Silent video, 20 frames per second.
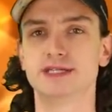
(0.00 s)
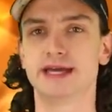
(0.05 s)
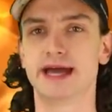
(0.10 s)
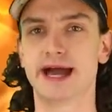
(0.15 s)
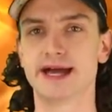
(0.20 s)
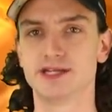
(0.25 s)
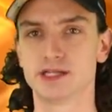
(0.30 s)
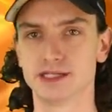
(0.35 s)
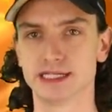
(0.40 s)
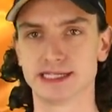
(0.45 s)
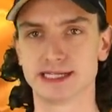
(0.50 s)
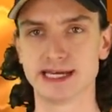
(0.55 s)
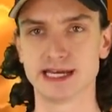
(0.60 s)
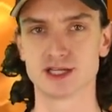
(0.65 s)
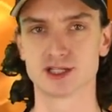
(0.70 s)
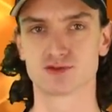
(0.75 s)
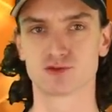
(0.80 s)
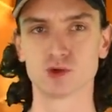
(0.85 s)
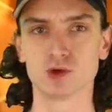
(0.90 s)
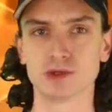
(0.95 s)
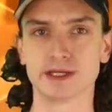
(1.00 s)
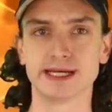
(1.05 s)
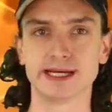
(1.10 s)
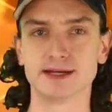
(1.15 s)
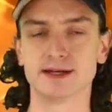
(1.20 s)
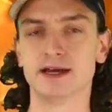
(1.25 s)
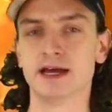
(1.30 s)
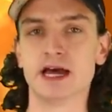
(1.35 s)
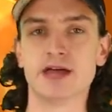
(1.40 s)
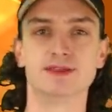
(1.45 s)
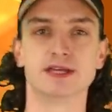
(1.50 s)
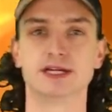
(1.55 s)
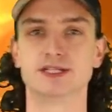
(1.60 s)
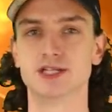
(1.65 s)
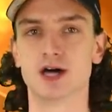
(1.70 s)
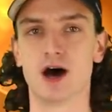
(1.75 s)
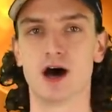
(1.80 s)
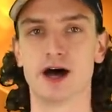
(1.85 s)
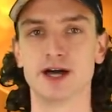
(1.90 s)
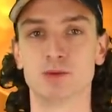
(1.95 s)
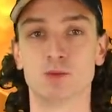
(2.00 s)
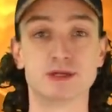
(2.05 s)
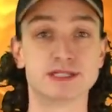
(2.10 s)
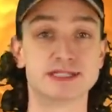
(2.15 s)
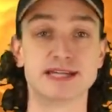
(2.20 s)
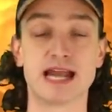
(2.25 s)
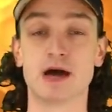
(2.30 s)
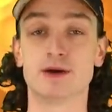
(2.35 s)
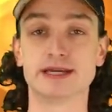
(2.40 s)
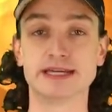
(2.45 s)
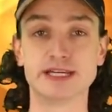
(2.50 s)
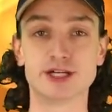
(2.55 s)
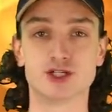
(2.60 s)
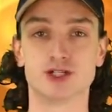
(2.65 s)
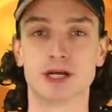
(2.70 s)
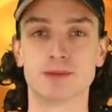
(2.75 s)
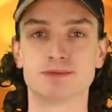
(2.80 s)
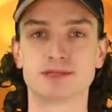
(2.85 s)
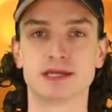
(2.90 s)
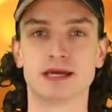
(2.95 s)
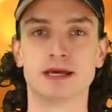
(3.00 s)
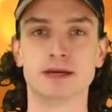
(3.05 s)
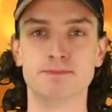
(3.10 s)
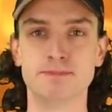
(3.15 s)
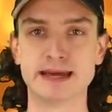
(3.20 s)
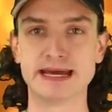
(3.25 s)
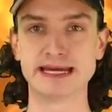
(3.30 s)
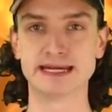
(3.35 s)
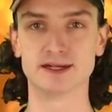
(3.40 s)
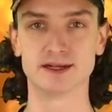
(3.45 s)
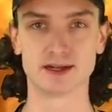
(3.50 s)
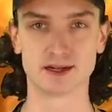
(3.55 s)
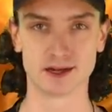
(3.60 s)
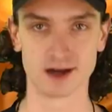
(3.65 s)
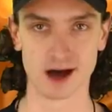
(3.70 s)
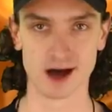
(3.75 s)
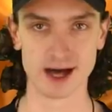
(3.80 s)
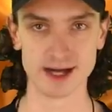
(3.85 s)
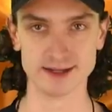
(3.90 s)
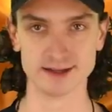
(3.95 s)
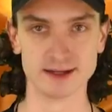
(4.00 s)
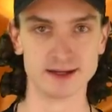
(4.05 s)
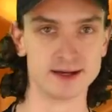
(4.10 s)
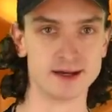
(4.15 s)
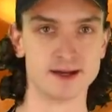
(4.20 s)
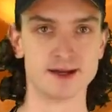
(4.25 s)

the end of the king's ruling, the Aten was now Egypt's main god.